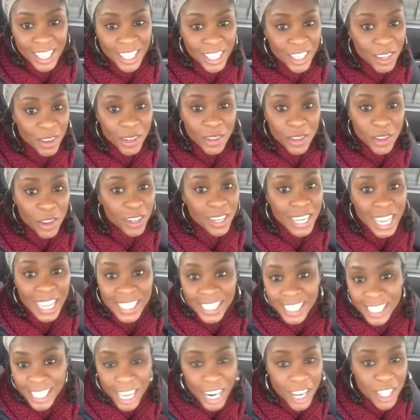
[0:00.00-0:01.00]
You're
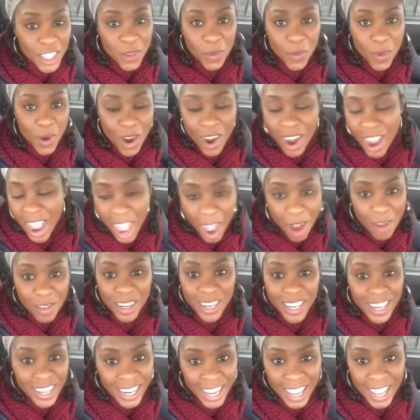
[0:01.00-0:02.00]
not telling the world how
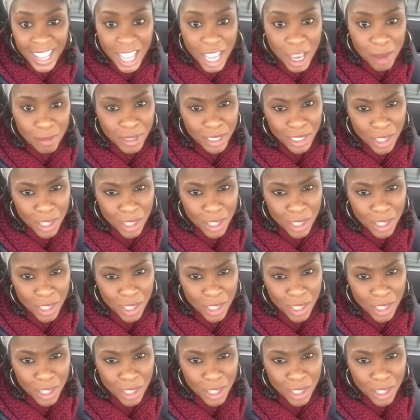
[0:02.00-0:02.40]
good I am.